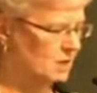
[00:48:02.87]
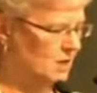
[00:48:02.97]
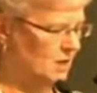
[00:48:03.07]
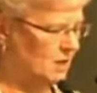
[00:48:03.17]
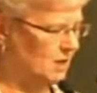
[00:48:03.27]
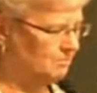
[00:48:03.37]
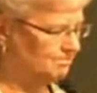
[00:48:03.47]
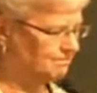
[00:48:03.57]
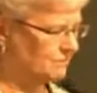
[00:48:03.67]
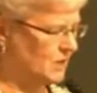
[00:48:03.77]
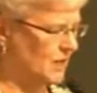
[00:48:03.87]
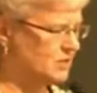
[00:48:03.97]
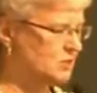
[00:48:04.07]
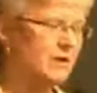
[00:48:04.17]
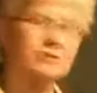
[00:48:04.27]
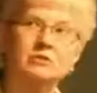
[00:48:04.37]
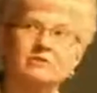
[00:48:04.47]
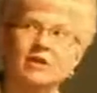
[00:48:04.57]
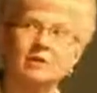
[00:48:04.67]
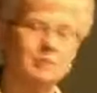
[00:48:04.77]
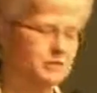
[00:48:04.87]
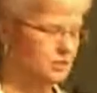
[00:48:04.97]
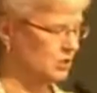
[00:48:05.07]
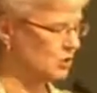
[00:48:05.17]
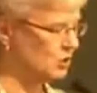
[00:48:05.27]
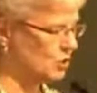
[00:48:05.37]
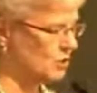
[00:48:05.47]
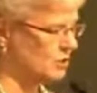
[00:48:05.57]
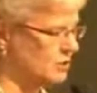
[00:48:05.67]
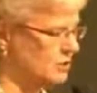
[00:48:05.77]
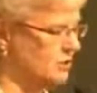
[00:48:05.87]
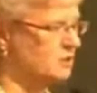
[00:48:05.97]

And some other developments that are current, this